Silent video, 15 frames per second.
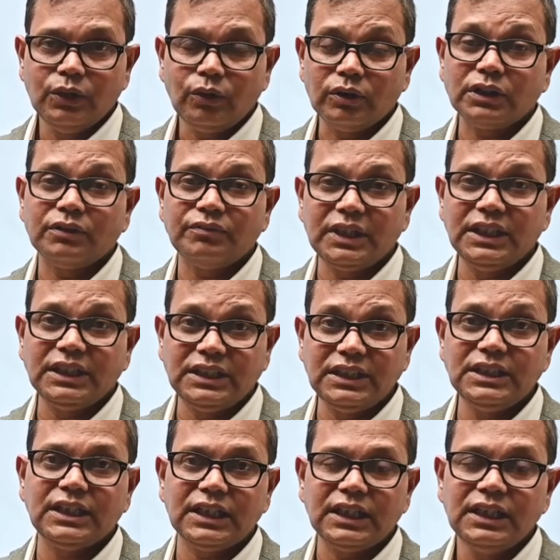On the very
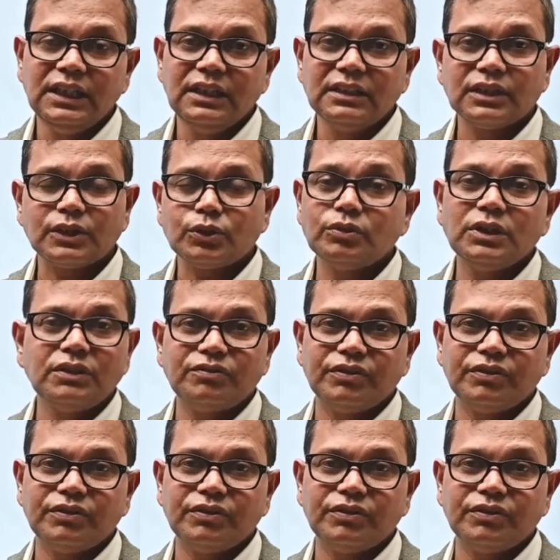D-day, the student